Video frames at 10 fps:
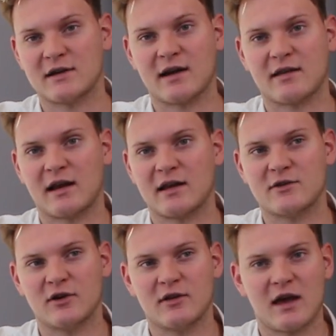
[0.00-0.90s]
checked and I
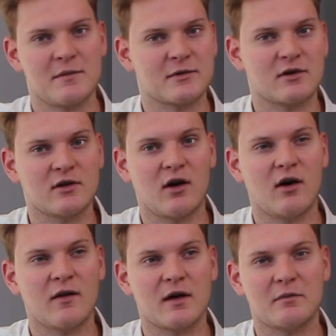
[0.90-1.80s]
joined Amazon
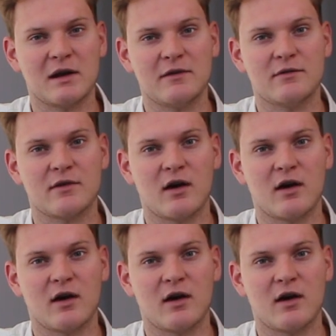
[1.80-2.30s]
on, I believe,